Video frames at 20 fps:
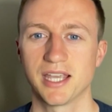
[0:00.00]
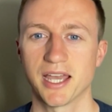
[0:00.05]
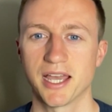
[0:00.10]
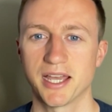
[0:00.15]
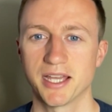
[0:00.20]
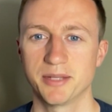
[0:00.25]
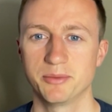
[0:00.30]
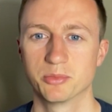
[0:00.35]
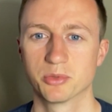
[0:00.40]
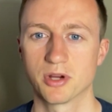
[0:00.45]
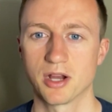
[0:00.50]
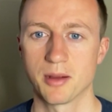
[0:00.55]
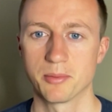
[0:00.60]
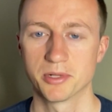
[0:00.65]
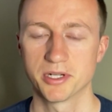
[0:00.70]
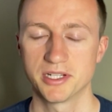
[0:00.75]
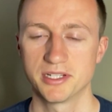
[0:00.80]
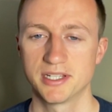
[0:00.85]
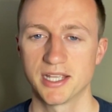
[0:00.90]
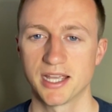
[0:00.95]
high
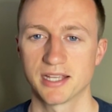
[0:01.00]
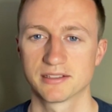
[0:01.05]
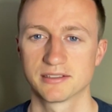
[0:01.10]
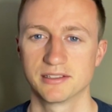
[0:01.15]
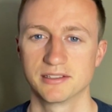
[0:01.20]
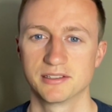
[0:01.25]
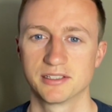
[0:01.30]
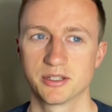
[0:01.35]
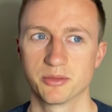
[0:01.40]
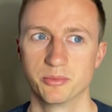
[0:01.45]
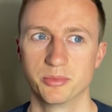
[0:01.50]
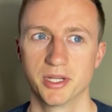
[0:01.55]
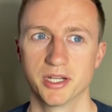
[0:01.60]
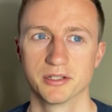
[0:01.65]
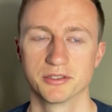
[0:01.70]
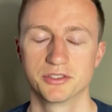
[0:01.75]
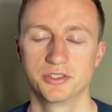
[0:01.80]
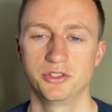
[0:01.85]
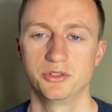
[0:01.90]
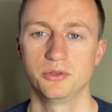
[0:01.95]
property taxes
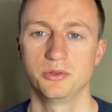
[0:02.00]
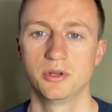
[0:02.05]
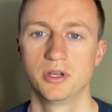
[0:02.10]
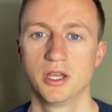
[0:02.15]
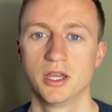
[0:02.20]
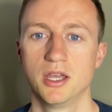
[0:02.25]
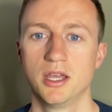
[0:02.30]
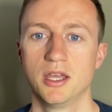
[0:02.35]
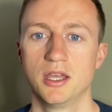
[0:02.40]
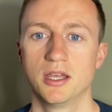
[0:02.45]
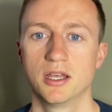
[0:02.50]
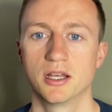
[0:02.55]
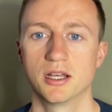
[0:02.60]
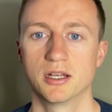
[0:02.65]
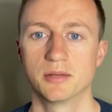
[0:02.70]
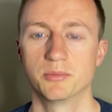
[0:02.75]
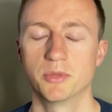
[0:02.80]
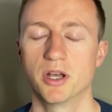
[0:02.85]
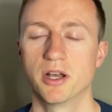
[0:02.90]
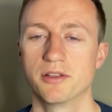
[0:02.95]
compared to
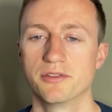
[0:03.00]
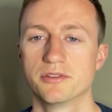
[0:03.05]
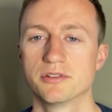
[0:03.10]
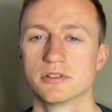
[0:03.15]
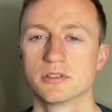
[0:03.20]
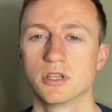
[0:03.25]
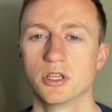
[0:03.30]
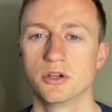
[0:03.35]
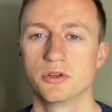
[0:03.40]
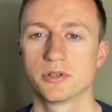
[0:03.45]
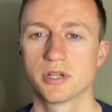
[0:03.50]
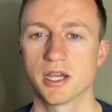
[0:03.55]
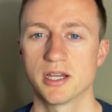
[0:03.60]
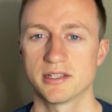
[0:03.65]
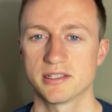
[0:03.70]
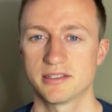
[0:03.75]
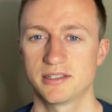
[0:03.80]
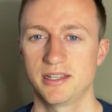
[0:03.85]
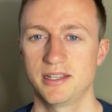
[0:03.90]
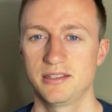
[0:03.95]
other
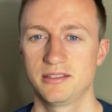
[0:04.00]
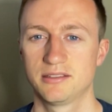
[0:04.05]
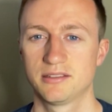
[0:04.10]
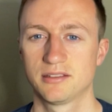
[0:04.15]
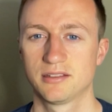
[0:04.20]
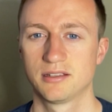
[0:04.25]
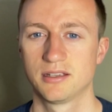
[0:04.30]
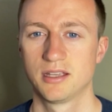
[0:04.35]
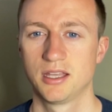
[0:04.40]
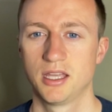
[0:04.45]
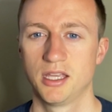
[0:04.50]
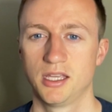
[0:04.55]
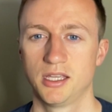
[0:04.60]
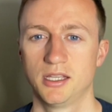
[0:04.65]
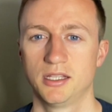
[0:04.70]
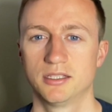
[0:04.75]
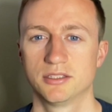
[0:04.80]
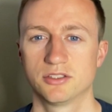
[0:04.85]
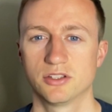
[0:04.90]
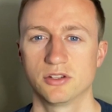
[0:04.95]
low-cost states.
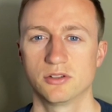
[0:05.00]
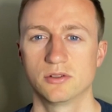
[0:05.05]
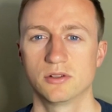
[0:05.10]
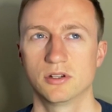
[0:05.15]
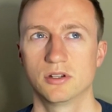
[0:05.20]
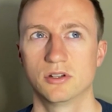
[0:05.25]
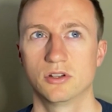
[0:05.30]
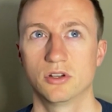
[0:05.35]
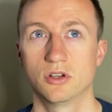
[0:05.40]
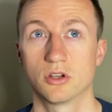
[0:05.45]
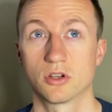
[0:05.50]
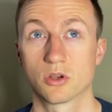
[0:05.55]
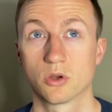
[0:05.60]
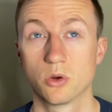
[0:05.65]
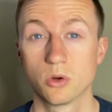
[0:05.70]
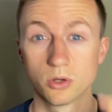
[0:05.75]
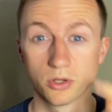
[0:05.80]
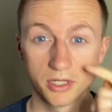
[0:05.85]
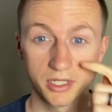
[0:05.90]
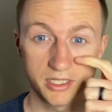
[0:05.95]
So
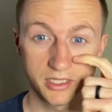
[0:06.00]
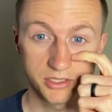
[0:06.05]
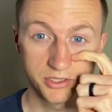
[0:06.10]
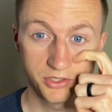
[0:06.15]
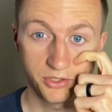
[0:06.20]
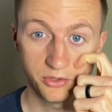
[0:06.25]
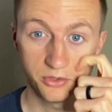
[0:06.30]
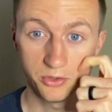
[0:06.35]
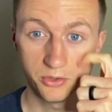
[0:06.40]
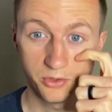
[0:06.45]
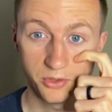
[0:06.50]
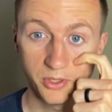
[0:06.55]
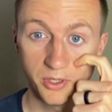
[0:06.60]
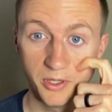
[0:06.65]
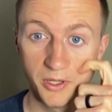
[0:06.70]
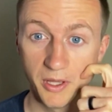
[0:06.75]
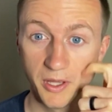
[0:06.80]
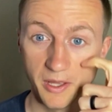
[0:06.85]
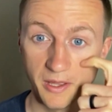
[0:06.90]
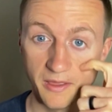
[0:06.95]
according to
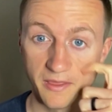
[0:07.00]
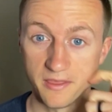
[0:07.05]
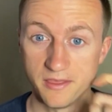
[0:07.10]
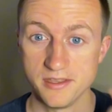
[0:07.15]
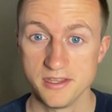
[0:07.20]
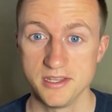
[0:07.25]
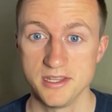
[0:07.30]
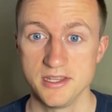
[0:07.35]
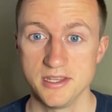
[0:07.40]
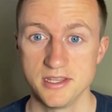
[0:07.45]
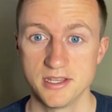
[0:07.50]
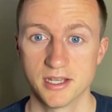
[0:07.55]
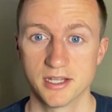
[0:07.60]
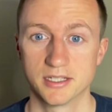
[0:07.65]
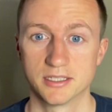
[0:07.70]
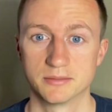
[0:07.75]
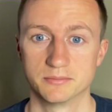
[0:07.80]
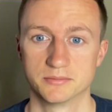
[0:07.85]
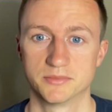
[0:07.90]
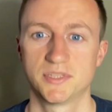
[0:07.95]
the
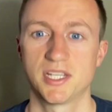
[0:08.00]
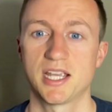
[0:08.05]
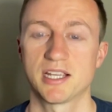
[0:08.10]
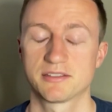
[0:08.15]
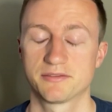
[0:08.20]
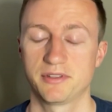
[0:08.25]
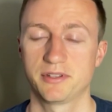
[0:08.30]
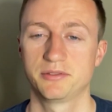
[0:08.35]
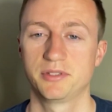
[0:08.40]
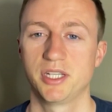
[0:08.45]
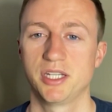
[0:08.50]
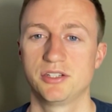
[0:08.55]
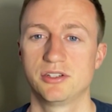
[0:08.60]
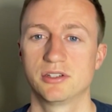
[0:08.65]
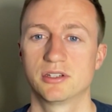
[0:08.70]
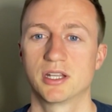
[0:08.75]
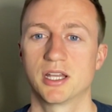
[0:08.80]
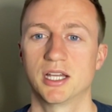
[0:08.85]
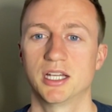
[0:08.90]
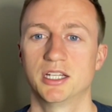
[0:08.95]
Tax
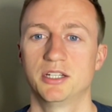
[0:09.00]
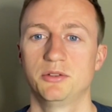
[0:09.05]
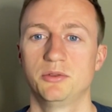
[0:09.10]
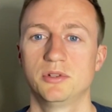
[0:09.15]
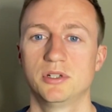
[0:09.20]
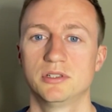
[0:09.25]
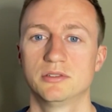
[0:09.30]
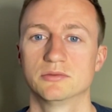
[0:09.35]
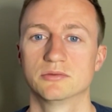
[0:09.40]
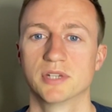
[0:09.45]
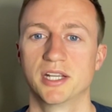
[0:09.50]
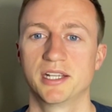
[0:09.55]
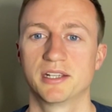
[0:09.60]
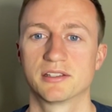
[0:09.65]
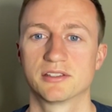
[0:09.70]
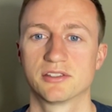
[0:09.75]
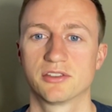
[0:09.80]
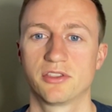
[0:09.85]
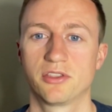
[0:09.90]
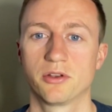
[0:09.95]
Foundation, Iowa
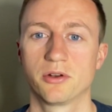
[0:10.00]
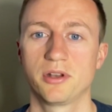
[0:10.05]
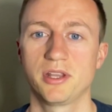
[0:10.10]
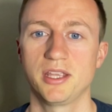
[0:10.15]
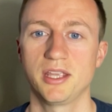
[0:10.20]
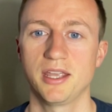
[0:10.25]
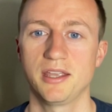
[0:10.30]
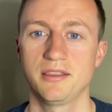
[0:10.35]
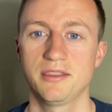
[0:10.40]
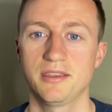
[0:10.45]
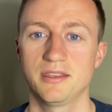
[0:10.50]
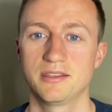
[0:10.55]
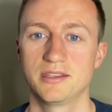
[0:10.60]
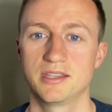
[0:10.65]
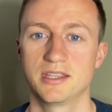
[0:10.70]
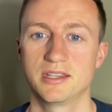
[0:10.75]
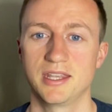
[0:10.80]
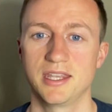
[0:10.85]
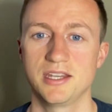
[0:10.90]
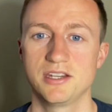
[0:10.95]
ranks 38th in
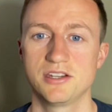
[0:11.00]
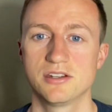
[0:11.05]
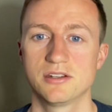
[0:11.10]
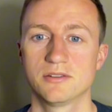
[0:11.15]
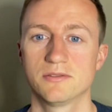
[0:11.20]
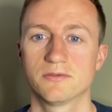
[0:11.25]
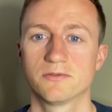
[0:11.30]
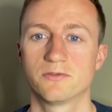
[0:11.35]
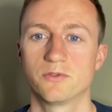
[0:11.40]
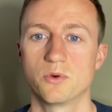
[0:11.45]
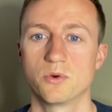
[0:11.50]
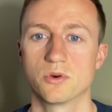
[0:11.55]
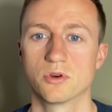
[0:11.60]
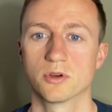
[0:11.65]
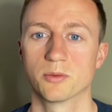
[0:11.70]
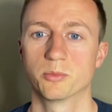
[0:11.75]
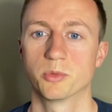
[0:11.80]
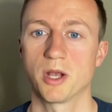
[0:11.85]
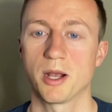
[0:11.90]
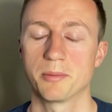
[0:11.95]
the nation for
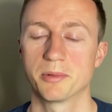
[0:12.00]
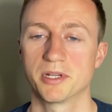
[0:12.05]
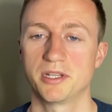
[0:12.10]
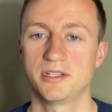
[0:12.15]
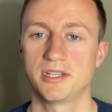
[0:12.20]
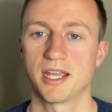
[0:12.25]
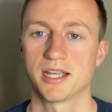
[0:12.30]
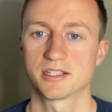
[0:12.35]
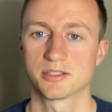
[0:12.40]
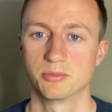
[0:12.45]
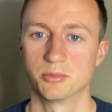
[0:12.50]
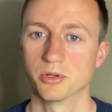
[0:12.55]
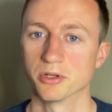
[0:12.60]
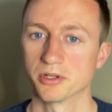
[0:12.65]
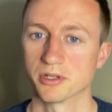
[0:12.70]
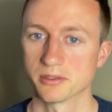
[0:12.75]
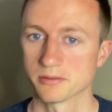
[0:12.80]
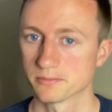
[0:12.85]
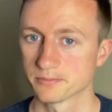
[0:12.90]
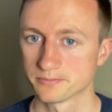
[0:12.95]
property tax
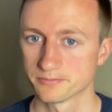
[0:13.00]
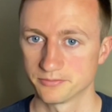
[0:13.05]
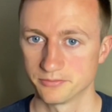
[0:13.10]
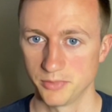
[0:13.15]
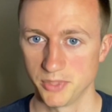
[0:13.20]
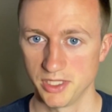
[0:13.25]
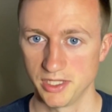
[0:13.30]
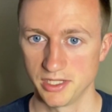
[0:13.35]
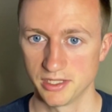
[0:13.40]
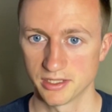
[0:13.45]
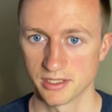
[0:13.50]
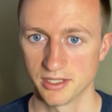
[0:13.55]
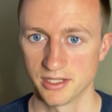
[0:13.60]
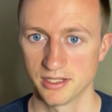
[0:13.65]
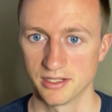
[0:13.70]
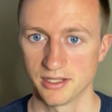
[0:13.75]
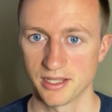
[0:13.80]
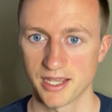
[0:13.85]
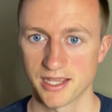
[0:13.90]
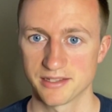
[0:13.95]
burden, meaning
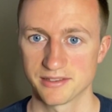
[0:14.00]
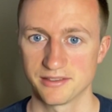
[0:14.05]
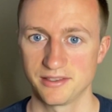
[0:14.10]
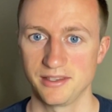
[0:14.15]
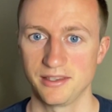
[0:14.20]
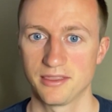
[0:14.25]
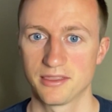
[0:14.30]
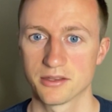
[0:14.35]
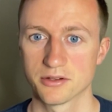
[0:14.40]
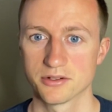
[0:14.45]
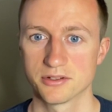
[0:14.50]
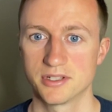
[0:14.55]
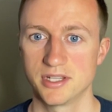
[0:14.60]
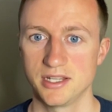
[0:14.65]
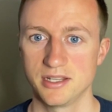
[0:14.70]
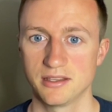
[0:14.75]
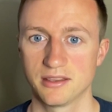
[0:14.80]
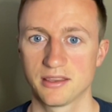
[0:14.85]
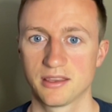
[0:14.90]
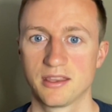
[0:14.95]
it has the
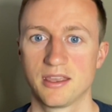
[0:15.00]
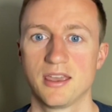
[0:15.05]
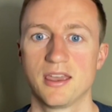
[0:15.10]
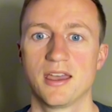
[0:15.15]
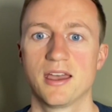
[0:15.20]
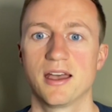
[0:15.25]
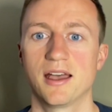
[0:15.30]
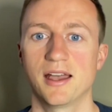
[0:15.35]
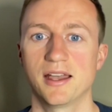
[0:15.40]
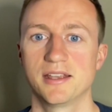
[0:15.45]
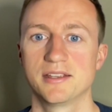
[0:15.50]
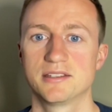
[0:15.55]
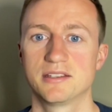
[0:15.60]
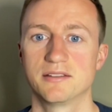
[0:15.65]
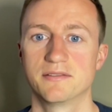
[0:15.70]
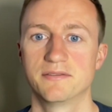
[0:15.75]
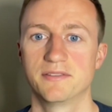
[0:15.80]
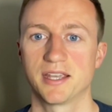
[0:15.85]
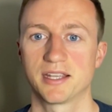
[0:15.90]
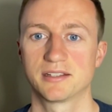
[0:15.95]
13th highest
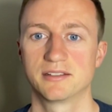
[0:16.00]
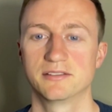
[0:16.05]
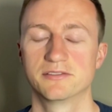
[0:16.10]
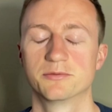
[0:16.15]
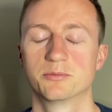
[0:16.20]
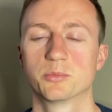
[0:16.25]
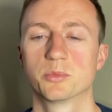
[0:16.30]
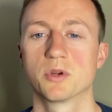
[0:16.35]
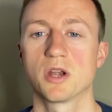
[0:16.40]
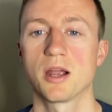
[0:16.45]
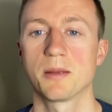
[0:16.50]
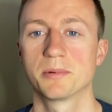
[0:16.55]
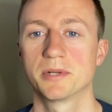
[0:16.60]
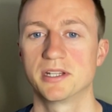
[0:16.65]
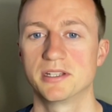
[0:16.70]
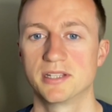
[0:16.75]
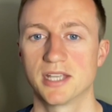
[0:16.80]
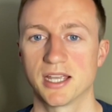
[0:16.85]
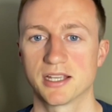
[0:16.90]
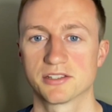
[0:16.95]
effective property
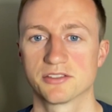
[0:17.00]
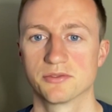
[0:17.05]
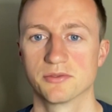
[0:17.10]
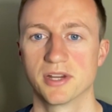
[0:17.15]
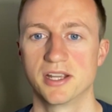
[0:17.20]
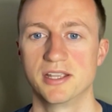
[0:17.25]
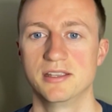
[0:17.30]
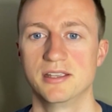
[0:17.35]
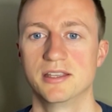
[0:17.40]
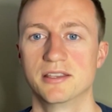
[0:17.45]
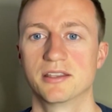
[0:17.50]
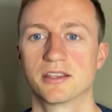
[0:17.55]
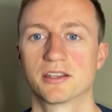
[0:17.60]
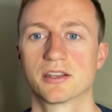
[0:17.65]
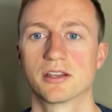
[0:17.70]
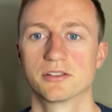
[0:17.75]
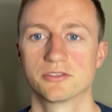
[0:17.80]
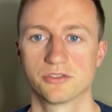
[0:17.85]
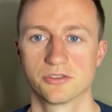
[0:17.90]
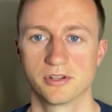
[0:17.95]
tax rate in the
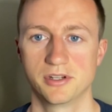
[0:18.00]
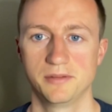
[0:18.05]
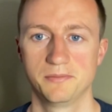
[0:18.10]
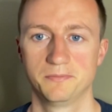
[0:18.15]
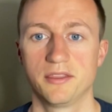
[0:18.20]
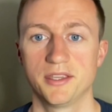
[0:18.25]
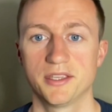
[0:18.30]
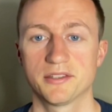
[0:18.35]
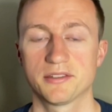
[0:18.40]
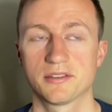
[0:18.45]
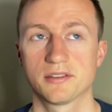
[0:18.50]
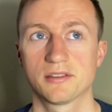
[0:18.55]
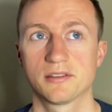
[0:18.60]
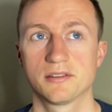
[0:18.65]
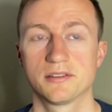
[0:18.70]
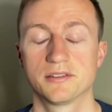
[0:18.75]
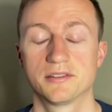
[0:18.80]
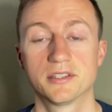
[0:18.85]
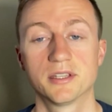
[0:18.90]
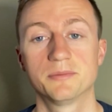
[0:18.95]
country. This
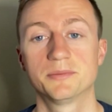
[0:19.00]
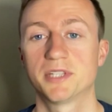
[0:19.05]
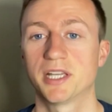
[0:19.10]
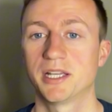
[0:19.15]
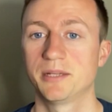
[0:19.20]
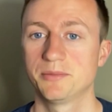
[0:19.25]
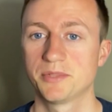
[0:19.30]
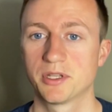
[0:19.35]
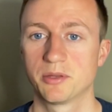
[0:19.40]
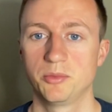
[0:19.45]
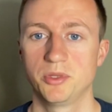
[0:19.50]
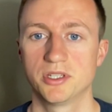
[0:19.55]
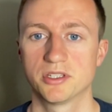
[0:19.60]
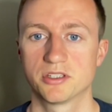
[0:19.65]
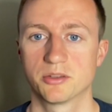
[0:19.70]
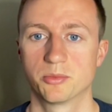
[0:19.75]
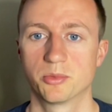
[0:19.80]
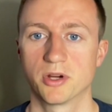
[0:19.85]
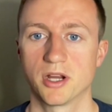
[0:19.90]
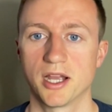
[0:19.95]
sometimes can be a
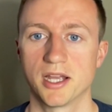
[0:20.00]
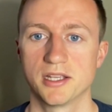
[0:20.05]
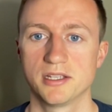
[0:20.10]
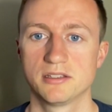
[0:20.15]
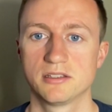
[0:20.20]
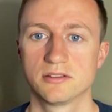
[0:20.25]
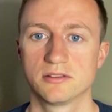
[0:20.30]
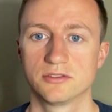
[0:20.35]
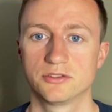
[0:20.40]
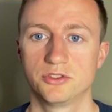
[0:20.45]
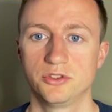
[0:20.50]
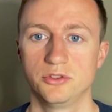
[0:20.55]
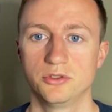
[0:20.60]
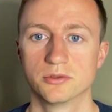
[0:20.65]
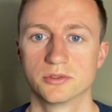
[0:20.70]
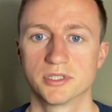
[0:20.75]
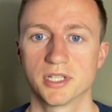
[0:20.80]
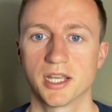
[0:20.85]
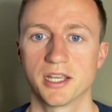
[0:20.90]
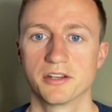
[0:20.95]
surprise to
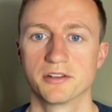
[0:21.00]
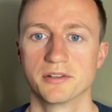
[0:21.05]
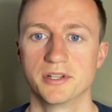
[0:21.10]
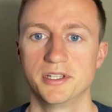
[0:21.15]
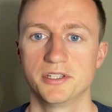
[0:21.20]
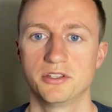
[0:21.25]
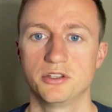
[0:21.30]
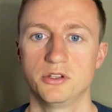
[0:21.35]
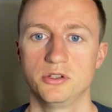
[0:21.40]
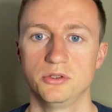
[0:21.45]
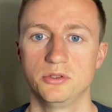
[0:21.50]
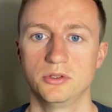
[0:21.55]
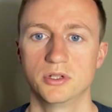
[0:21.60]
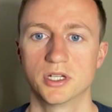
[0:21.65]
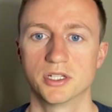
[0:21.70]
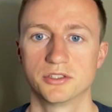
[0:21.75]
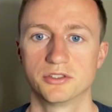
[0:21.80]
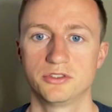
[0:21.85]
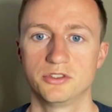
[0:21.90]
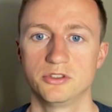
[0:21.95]
retirees who
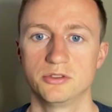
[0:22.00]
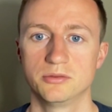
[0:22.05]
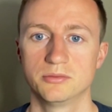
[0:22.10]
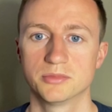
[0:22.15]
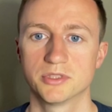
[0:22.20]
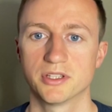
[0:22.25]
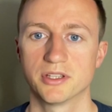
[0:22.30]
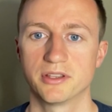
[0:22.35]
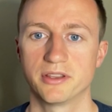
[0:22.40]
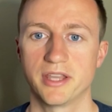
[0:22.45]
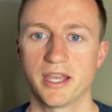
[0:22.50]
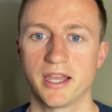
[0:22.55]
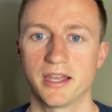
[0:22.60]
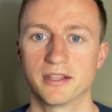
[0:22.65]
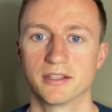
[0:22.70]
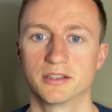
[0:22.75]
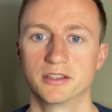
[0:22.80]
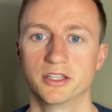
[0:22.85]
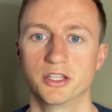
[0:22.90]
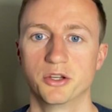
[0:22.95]
assumed
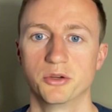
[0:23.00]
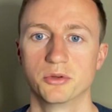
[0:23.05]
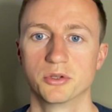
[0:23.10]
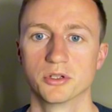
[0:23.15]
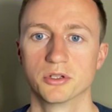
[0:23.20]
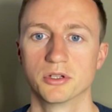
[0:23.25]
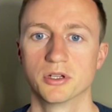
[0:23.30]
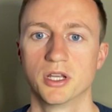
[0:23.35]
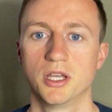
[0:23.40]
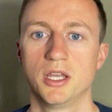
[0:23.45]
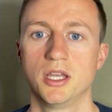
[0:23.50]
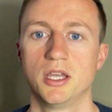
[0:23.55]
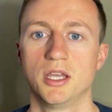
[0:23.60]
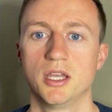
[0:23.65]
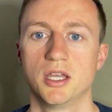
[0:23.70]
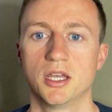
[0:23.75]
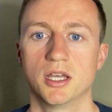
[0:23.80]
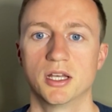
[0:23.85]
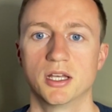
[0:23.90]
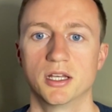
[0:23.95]
that lower
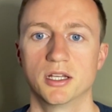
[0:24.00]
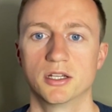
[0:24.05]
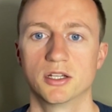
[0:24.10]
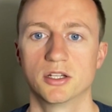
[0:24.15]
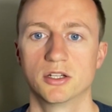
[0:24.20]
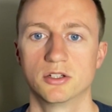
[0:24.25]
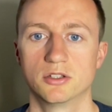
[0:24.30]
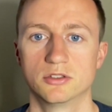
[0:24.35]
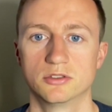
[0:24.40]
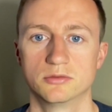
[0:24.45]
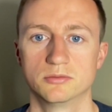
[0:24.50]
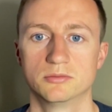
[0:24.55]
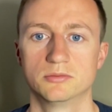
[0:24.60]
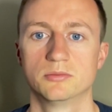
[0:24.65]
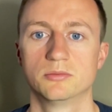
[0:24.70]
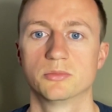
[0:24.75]
home